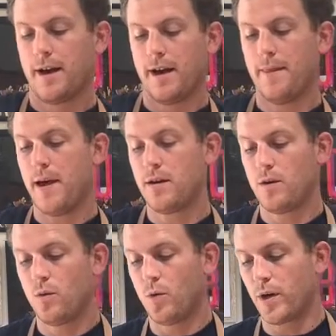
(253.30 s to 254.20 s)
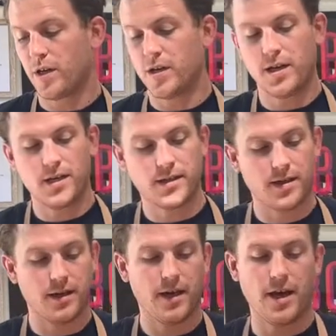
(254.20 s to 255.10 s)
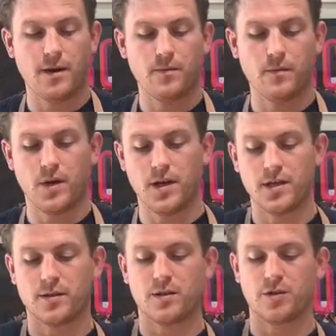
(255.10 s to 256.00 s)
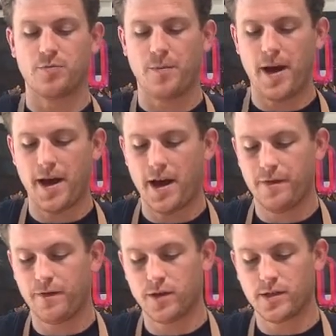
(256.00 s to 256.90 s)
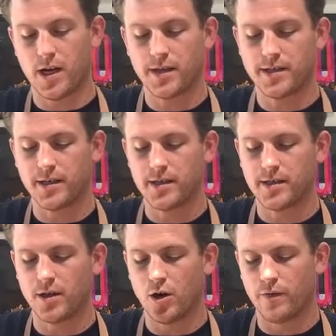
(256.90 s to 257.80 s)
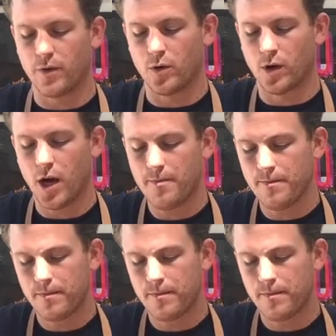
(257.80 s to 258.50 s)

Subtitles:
And then what we're going to need is just prepare a few slices of your lime,